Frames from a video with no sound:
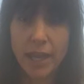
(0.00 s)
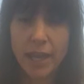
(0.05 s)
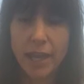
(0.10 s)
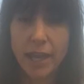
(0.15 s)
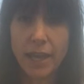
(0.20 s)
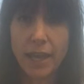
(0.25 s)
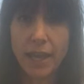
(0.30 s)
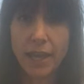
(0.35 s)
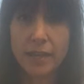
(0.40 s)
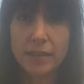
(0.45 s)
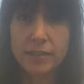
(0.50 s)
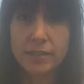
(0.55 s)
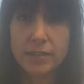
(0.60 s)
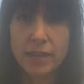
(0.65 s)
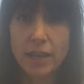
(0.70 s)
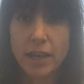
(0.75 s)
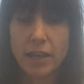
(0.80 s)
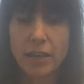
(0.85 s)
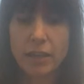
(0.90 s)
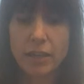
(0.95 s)
and
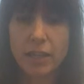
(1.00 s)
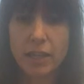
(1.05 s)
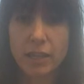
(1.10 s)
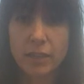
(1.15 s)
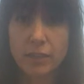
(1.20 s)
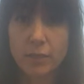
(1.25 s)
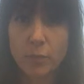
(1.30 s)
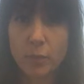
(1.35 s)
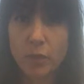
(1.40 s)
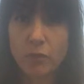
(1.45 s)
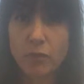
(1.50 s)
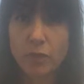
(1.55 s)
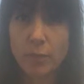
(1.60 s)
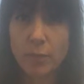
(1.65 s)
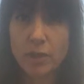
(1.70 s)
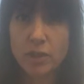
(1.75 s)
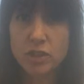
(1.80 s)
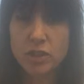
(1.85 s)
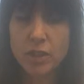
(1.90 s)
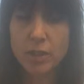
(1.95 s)
get some more
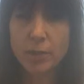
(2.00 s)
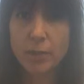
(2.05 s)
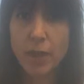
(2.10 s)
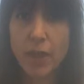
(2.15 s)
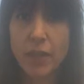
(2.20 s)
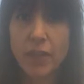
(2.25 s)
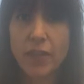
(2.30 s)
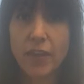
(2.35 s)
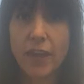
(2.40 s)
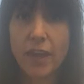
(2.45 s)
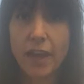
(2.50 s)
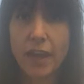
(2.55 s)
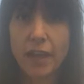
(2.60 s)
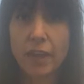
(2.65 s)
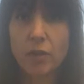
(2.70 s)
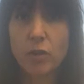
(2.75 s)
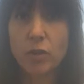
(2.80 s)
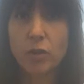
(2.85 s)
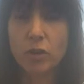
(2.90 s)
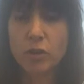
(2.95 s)
information about
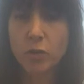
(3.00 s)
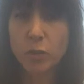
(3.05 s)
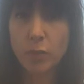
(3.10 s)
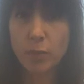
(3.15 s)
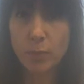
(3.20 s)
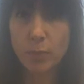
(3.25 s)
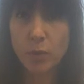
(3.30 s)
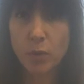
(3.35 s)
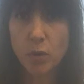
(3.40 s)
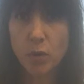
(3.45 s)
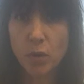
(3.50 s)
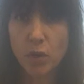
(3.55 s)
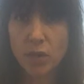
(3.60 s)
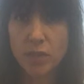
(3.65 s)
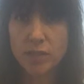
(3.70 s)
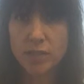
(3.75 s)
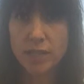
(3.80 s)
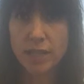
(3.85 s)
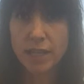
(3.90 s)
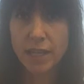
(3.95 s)
that, order the
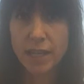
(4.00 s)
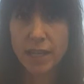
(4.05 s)
report,